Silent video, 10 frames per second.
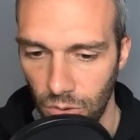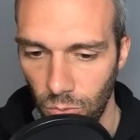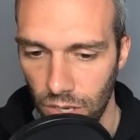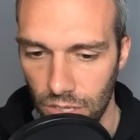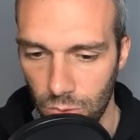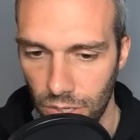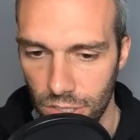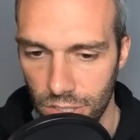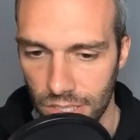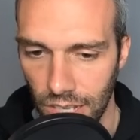1 Earthquake
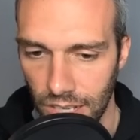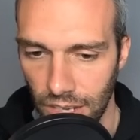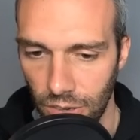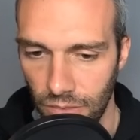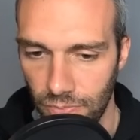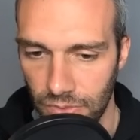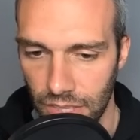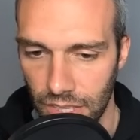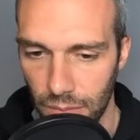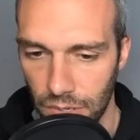should take out.
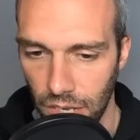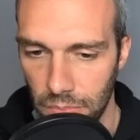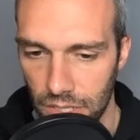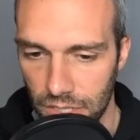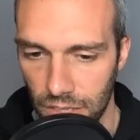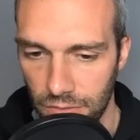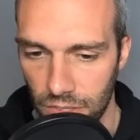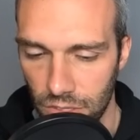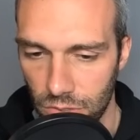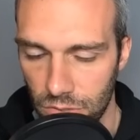The problem is, if
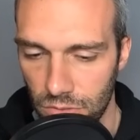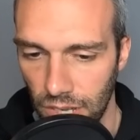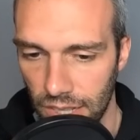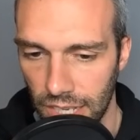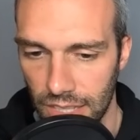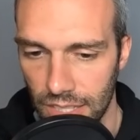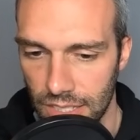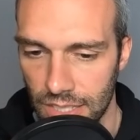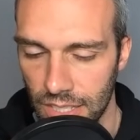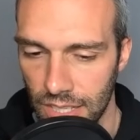you do not land
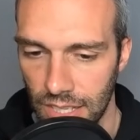this,